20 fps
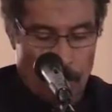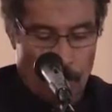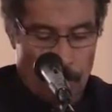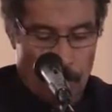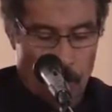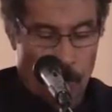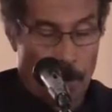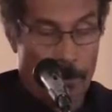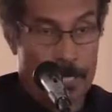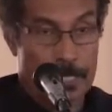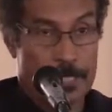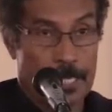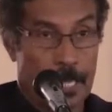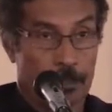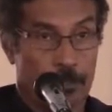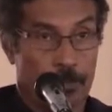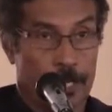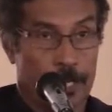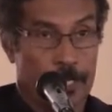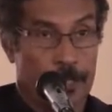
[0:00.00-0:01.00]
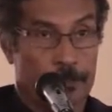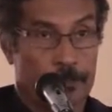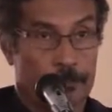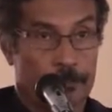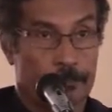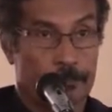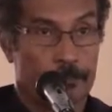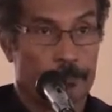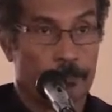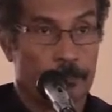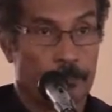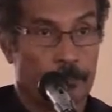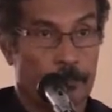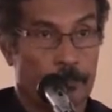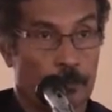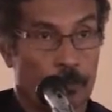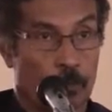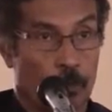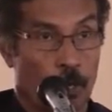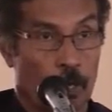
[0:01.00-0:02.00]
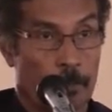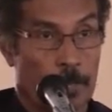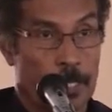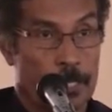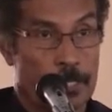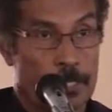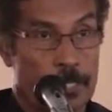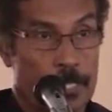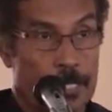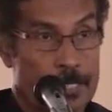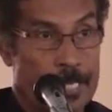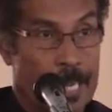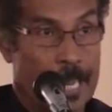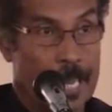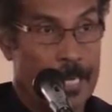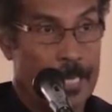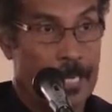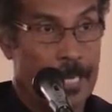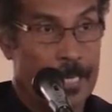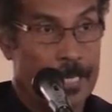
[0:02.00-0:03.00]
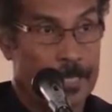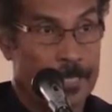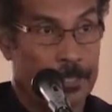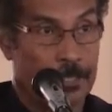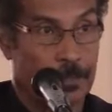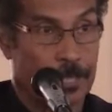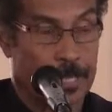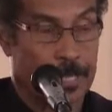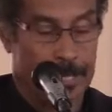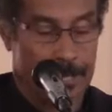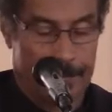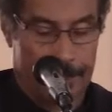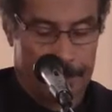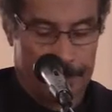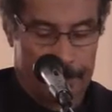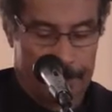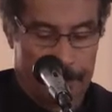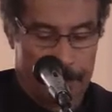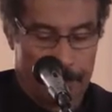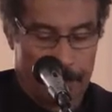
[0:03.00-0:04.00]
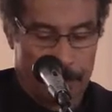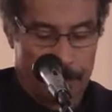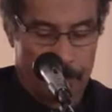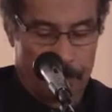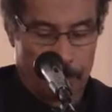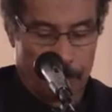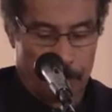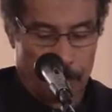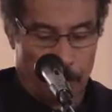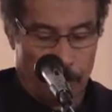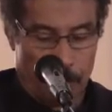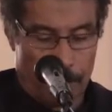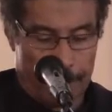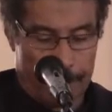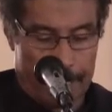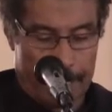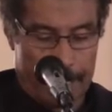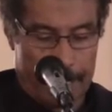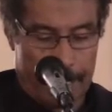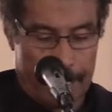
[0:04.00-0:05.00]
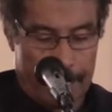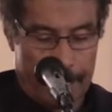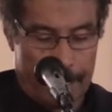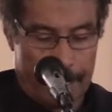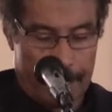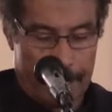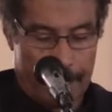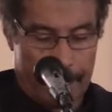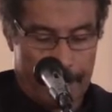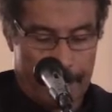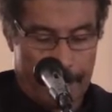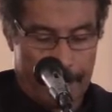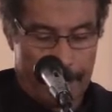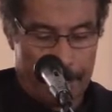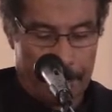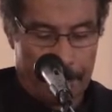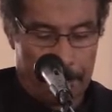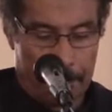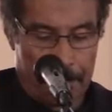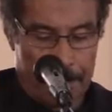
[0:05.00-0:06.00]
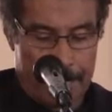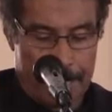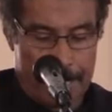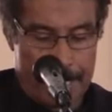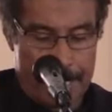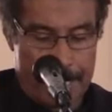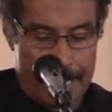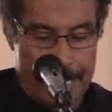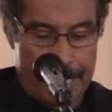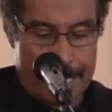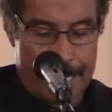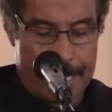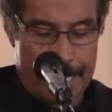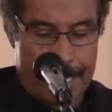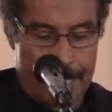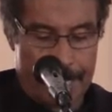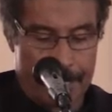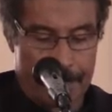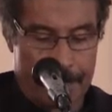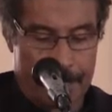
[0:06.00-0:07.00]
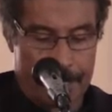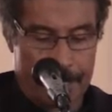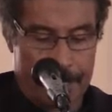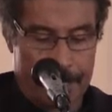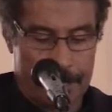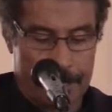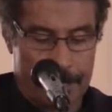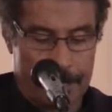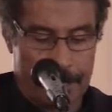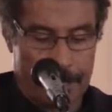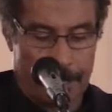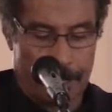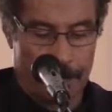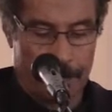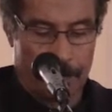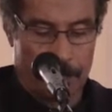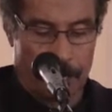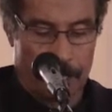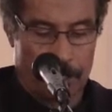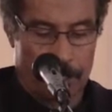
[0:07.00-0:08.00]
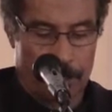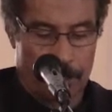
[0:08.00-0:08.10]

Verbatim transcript: Romans 10 3. Romans 10 3. For they, being ignorant of God's